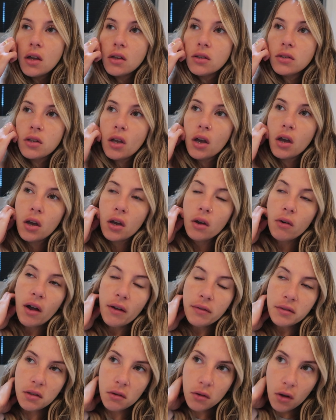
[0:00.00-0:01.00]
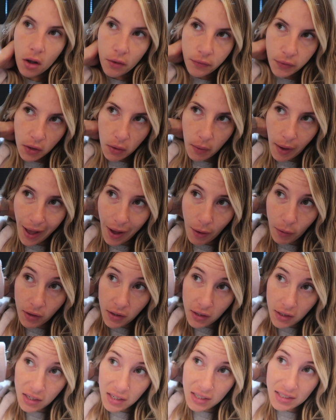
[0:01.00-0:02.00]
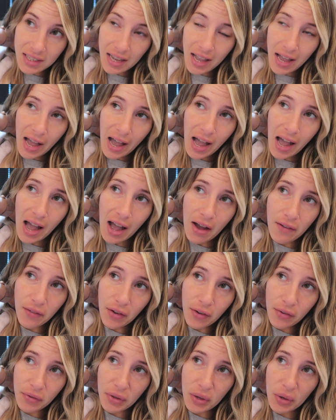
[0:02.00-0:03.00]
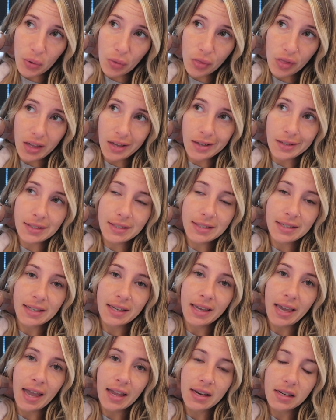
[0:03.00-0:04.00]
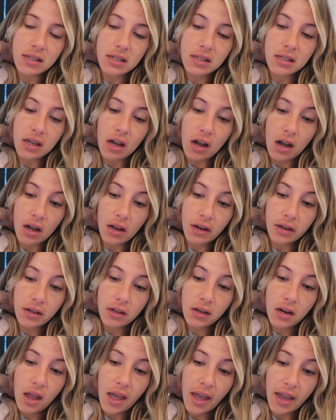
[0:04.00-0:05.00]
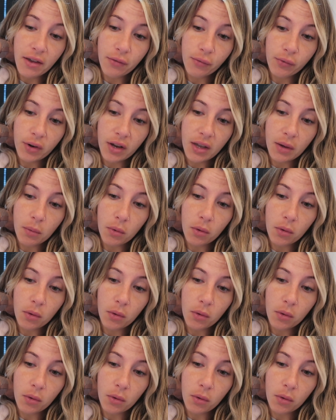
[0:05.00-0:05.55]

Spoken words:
So I've still got a few hours. I have a few things to get done. Avery